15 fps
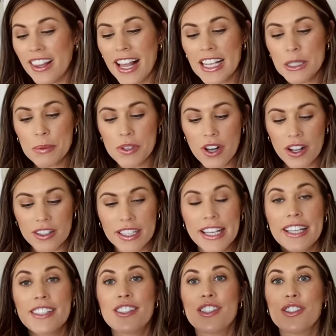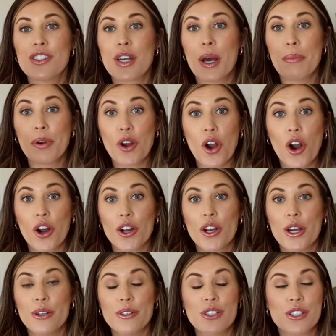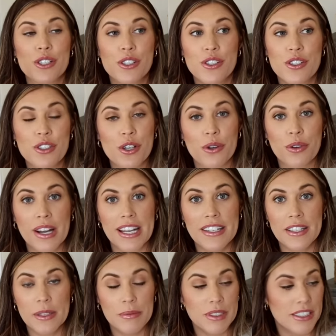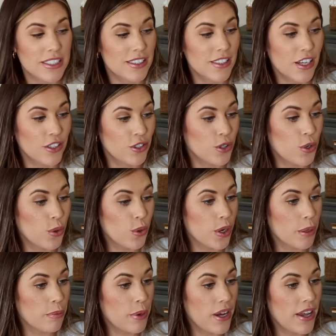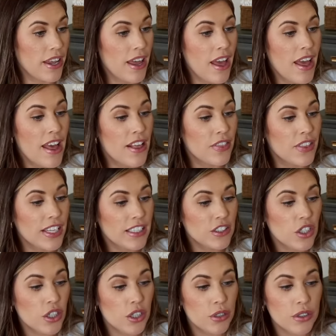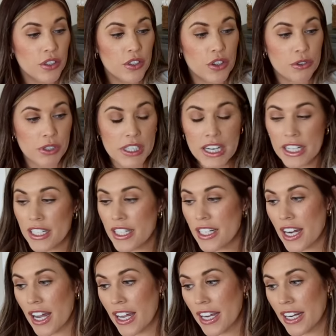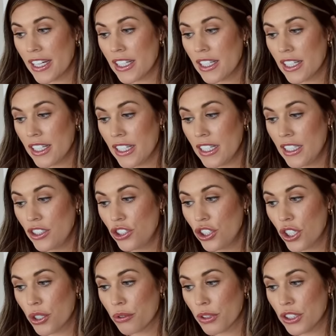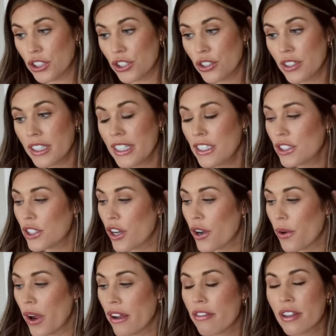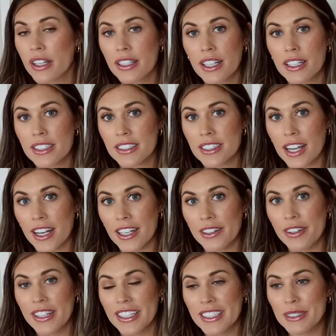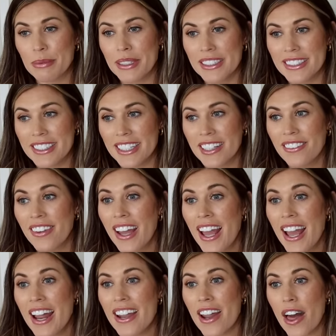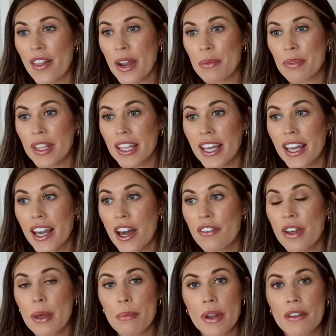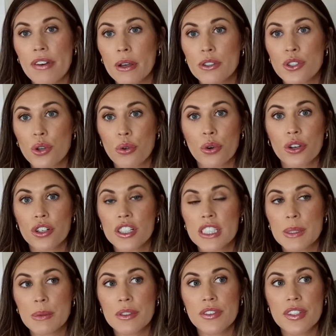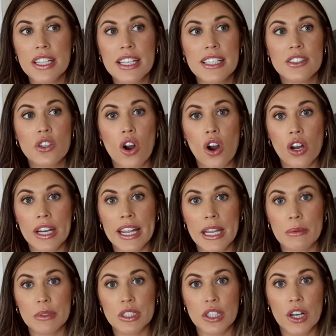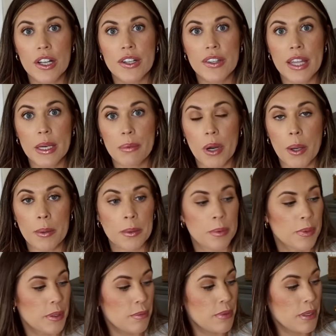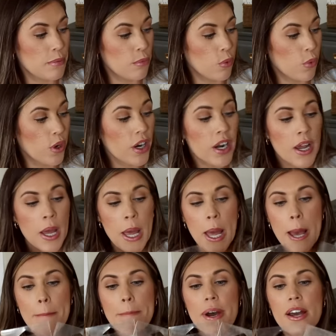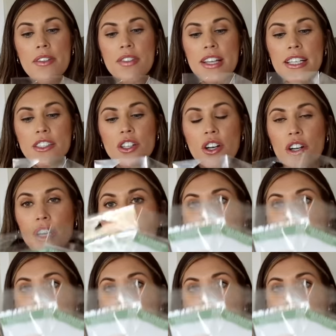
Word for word: last but not least, some car coasters. So random. This is not decor, but these are $3.99 each originally. So I feel like that is kind of expensive now that I'm thinking of it. But if I was to order some of these on Amazon, they'd probably be more. But these are